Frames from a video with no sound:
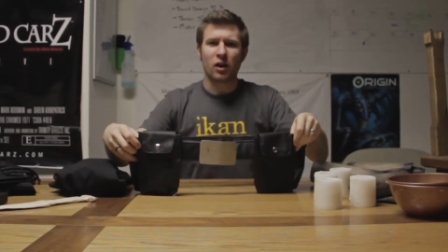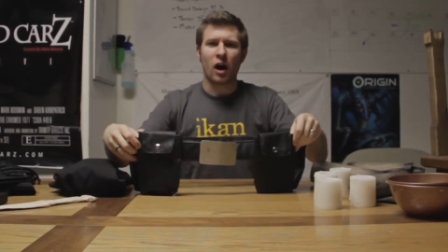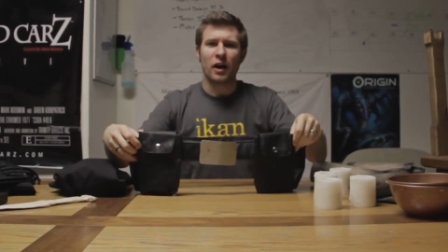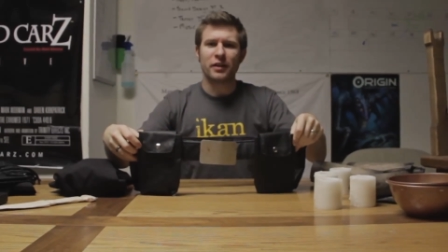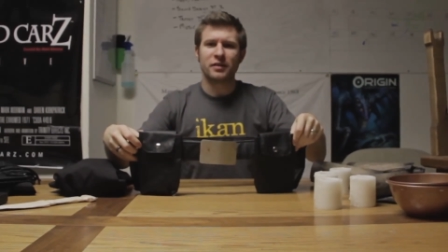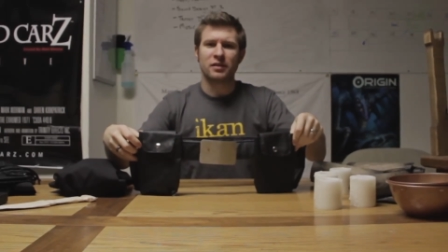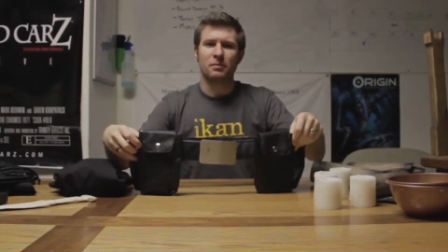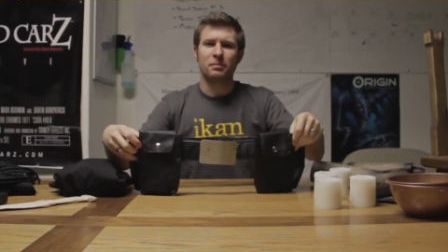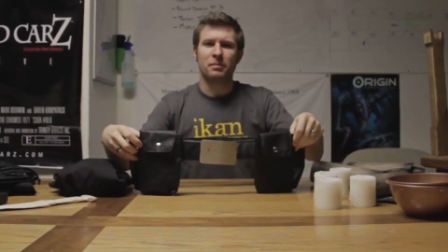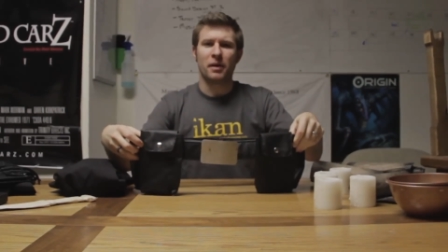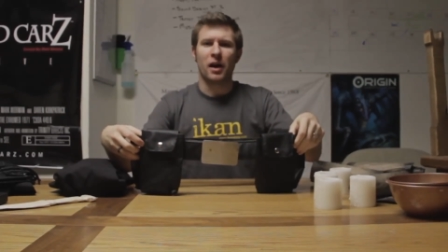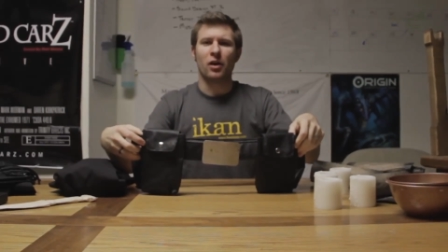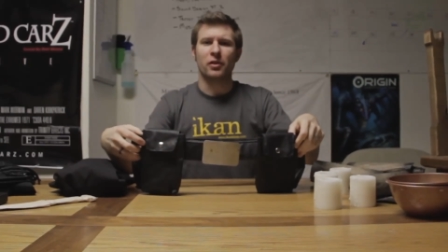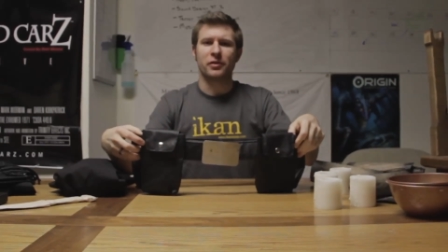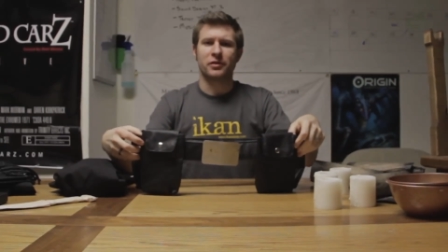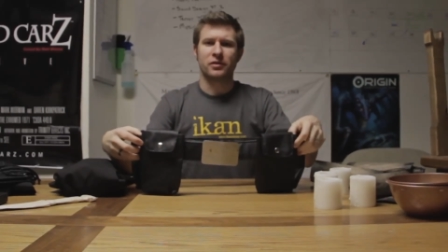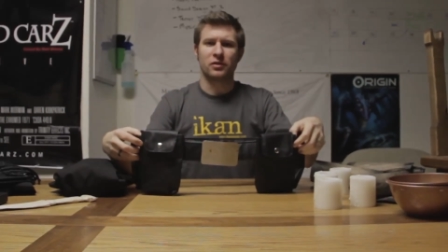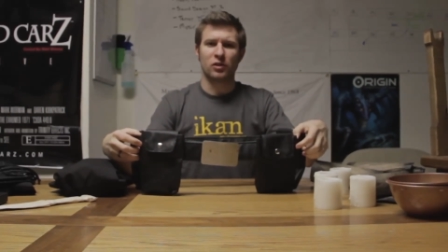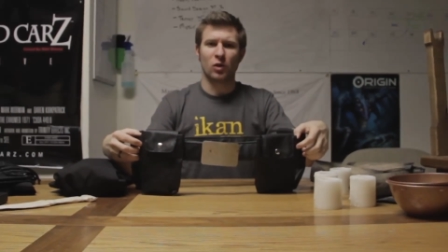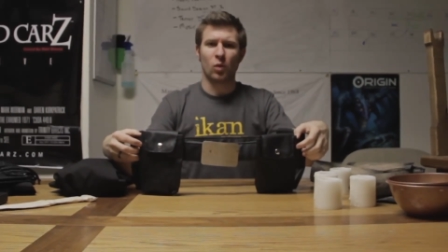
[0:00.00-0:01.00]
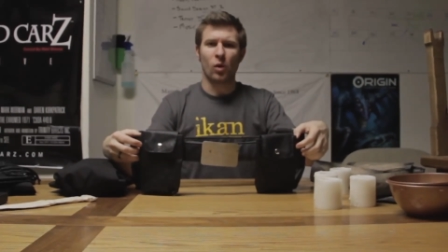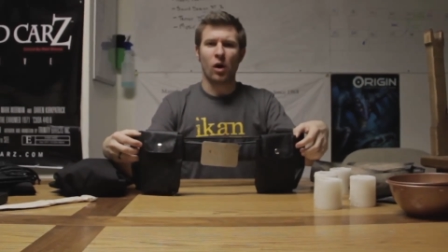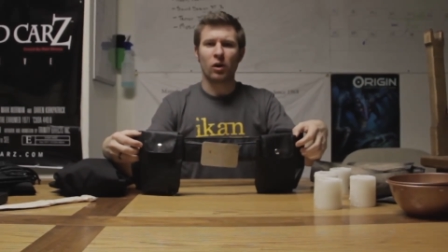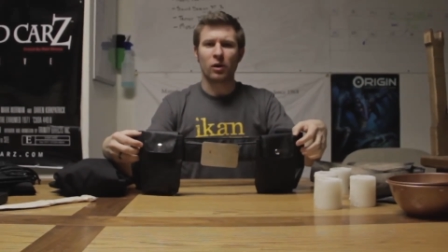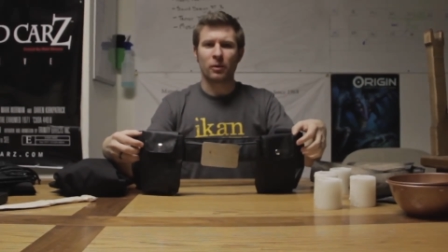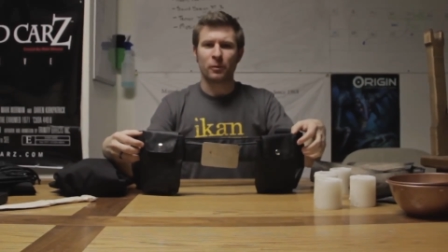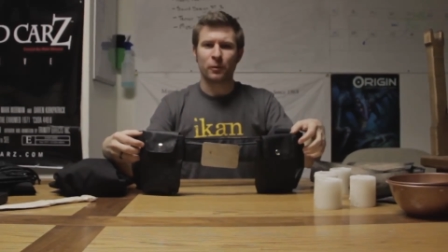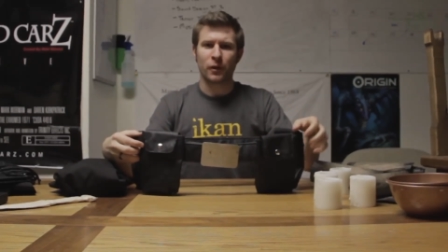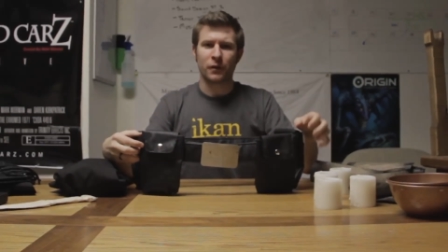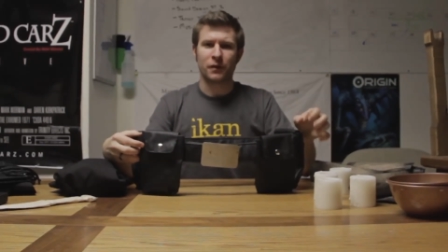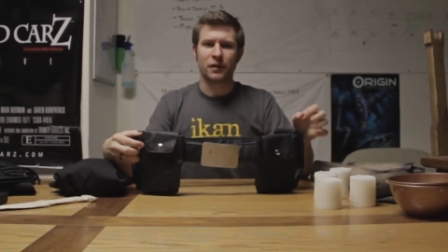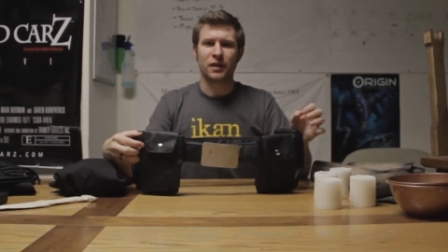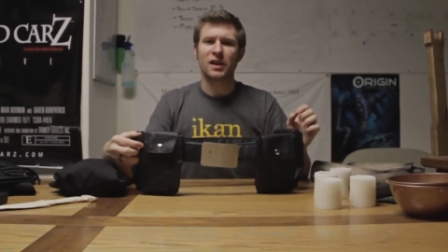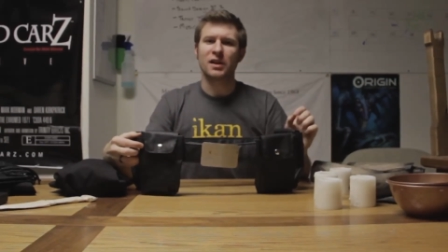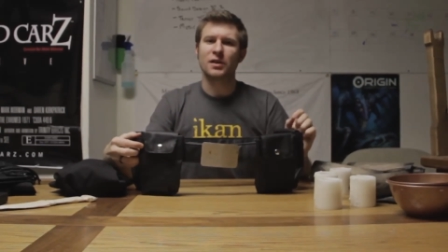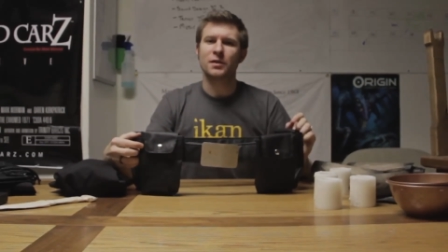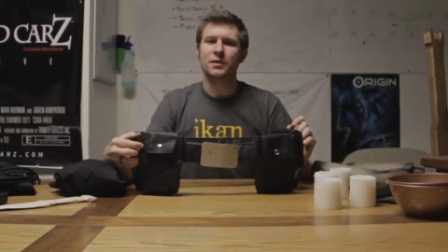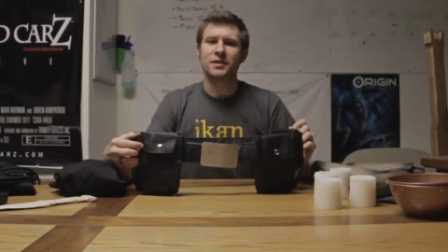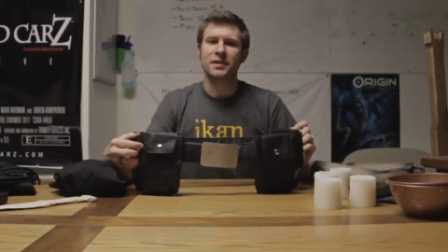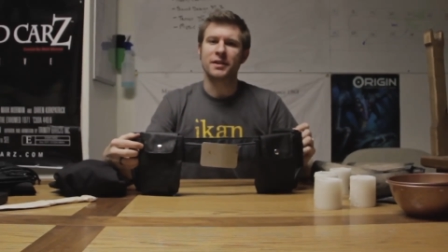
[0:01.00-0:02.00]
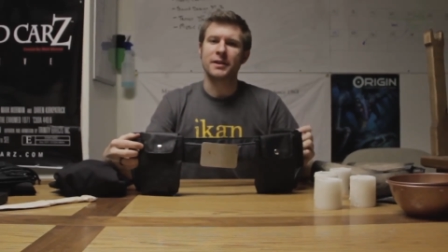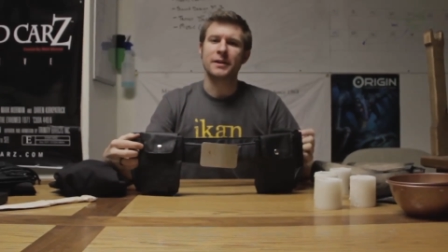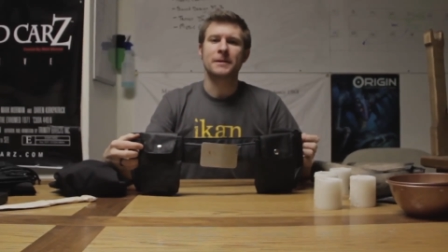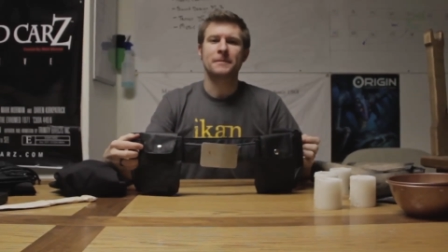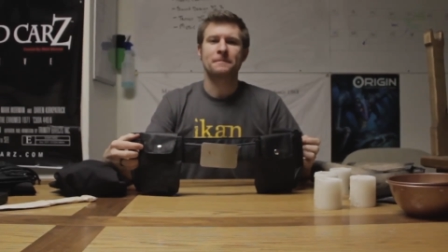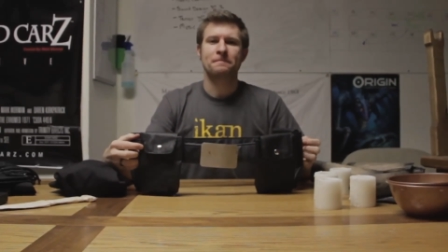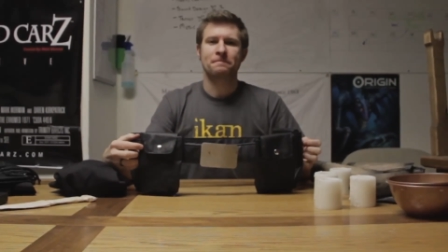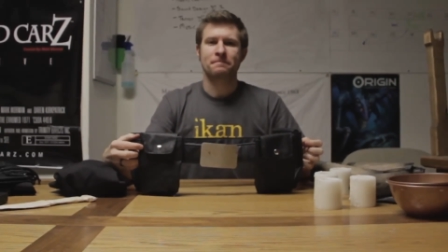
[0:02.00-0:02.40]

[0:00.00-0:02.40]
awesome belt, so you're welcome for everything you see.